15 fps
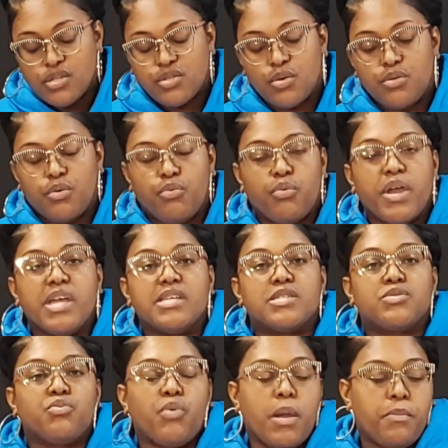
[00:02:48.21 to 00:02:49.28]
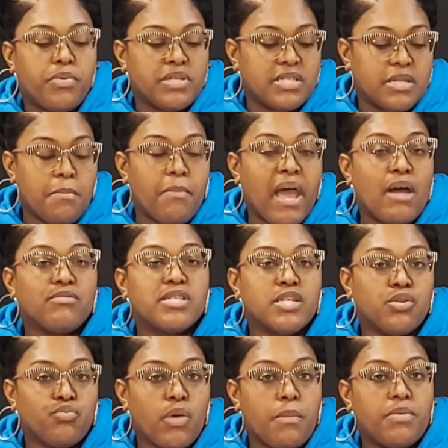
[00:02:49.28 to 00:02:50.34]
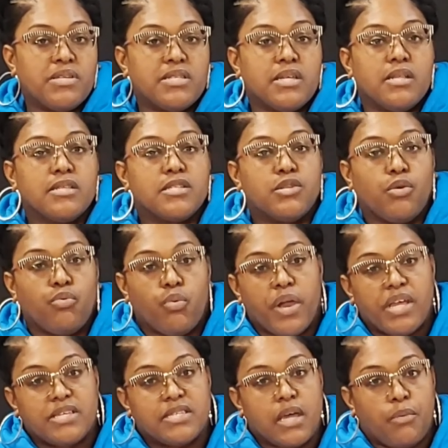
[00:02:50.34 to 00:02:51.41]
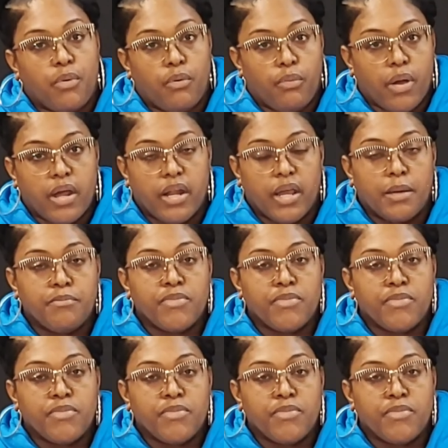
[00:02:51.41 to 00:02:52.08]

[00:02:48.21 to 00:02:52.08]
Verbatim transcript: So the race repre- the mountain represents the race that we're running.